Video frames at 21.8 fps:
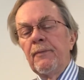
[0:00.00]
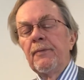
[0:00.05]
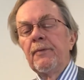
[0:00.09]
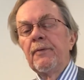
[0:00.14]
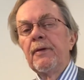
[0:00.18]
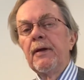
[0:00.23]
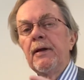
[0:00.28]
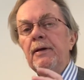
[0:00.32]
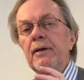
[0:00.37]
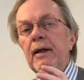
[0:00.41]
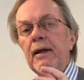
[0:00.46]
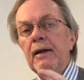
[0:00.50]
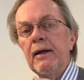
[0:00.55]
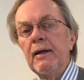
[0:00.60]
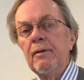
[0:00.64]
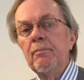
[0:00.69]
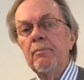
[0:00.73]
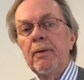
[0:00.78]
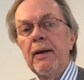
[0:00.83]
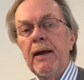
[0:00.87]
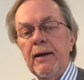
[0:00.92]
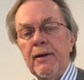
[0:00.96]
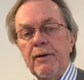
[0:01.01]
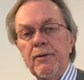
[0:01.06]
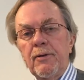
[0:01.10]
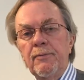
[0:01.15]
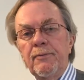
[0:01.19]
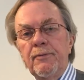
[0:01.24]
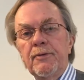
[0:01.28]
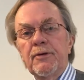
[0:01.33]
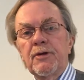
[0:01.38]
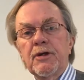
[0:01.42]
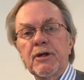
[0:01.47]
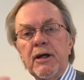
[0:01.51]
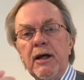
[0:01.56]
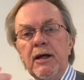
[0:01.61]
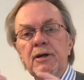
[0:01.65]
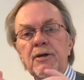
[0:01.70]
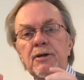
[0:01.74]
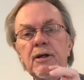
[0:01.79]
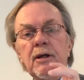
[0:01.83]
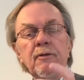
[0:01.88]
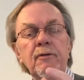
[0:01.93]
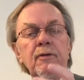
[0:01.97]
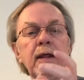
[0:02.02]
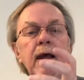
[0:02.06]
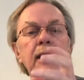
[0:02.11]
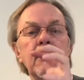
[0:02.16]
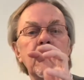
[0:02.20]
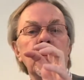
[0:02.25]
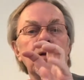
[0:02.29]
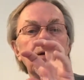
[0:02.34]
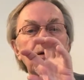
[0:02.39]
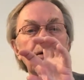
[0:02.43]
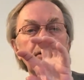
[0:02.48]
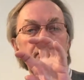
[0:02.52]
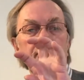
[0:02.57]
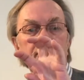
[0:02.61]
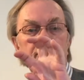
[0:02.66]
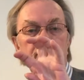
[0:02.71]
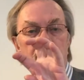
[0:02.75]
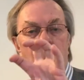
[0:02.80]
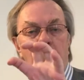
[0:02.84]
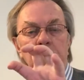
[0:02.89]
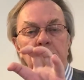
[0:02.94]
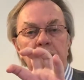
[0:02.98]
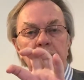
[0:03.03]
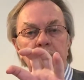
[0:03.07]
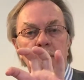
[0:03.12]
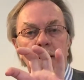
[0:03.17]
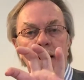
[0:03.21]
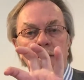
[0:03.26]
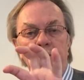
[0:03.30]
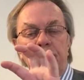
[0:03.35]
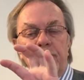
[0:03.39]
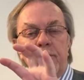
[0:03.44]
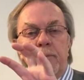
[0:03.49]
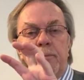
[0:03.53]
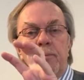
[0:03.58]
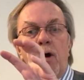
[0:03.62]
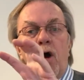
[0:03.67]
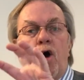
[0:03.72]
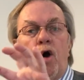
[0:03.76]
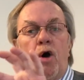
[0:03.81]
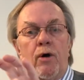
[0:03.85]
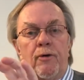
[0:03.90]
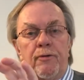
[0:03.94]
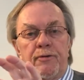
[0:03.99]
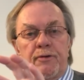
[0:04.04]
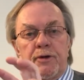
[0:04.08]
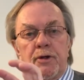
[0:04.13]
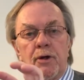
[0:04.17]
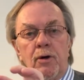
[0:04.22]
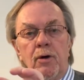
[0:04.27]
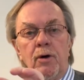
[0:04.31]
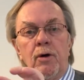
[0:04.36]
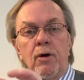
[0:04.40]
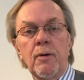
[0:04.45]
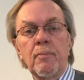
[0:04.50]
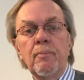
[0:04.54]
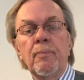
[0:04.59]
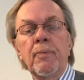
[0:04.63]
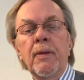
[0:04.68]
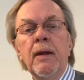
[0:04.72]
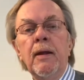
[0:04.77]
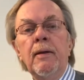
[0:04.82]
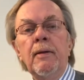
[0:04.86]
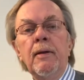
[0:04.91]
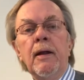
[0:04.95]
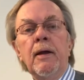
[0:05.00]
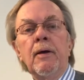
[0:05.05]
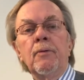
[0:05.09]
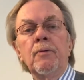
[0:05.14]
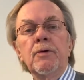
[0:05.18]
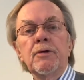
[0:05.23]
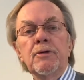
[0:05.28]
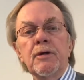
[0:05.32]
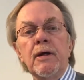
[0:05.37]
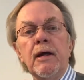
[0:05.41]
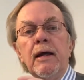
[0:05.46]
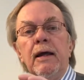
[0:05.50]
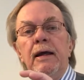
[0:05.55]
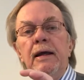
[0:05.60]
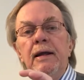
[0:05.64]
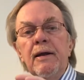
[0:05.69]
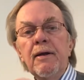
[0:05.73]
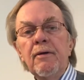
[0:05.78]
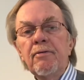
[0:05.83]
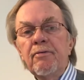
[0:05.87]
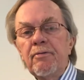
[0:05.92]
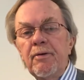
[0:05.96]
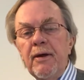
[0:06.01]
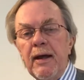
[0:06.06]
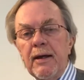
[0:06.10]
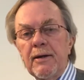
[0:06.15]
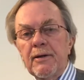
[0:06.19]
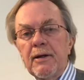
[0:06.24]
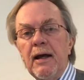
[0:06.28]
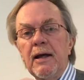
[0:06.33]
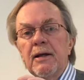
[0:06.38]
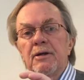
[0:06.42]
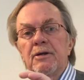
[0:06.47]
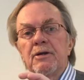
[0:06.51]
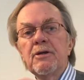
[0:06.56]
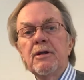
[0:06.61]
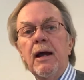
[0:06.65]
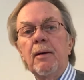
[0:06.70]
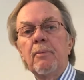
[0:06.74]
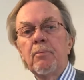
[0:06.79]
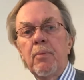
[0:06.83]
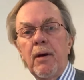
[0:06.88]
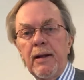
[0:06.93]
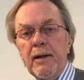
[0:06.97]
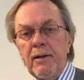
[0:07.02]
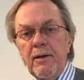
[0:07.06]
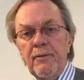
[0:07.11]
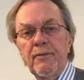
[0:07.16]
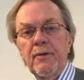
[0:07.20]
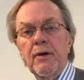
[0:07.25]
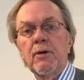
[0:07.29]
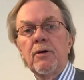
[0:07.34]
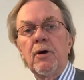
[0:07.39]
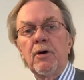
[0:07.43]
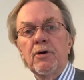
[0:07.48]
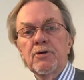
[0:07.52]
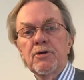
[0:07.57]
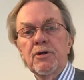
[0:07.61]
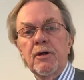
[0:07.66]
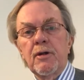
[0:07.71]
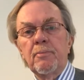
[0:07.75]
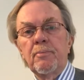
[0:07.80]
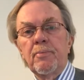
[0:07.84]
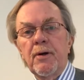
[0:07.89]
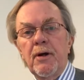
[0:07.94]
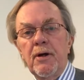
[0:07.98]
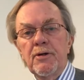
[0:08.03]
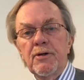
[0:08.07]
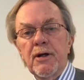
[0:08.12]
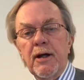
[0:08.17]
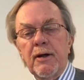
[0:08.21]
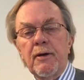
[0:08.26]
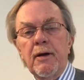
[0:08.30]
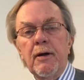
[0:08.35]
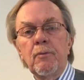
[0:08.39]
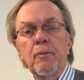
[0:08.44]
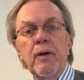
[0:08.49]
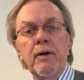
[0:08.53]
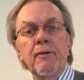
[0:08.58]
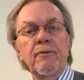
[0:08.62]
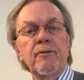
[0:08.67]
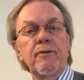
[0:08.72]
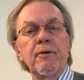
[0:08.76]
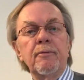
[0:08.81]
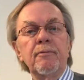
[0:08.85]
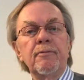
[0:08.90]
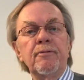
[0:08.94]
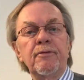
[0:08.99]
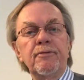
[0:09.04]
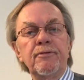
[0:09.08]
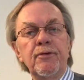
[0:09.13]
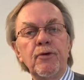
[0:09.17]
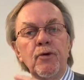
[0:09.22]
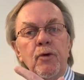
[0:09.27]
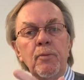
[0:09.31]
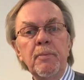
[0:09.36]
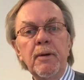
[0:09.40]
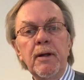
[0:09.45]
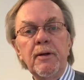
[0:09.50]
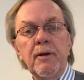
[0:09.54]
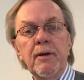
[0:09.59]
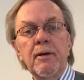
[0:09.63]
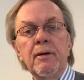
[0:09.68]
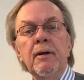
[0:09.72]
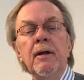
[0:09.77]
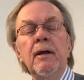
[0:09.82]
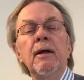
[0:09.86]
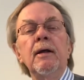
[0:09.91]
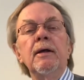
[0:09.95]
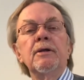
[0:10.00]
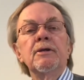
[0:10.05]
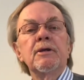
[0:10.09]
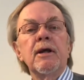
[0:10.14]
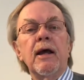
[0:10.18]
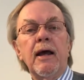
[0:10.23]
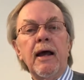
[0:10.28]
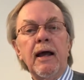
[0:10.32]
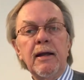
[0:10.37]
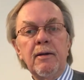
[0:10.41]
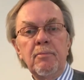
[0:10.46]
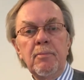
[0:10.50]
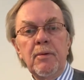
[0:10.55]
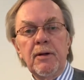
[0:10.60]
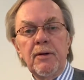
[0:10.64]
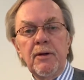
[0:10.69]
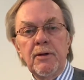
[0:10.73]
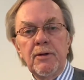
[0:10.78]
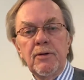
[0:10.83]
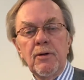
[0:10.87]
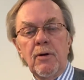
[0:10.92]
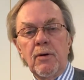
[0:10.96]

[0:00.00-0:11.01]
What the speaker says: the net impact of changing that job impact from off to on was in effect a doubling of the cost of the project. It went from $4 million to $8 million.